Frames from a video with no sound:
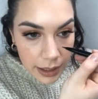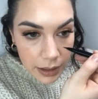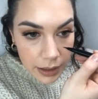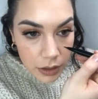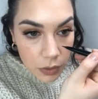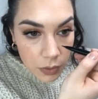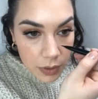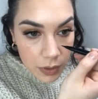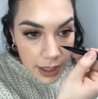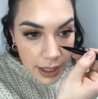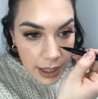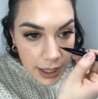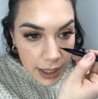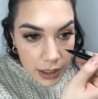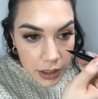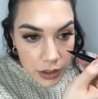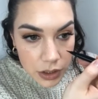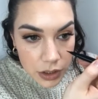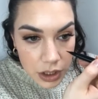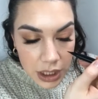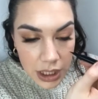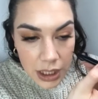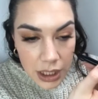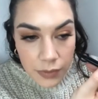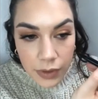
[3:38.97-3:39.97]
you can
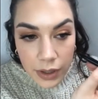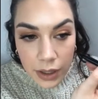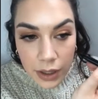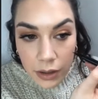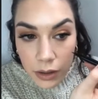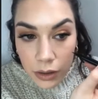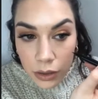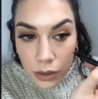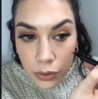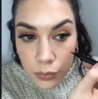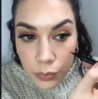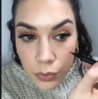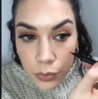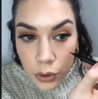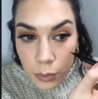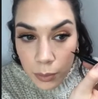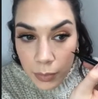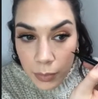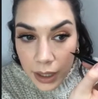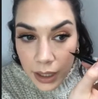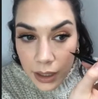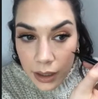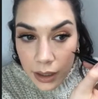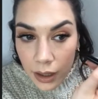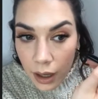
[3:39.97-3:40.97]
achieve it through
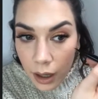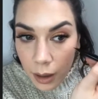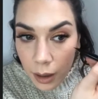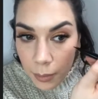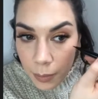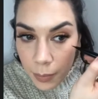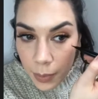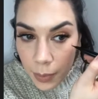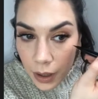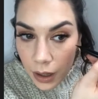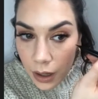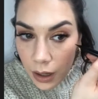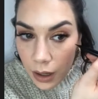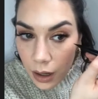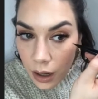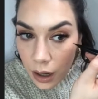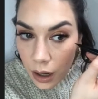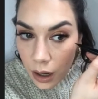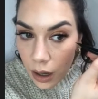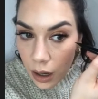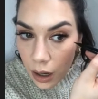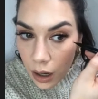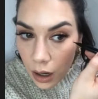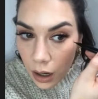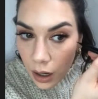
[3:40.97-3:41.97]
makeup, but
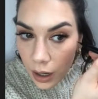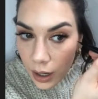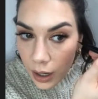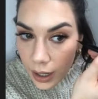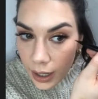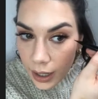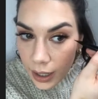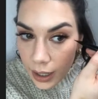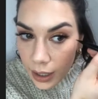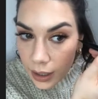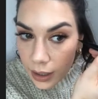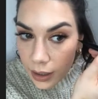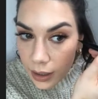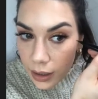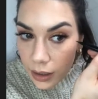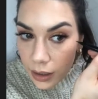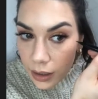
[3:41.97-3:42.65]
it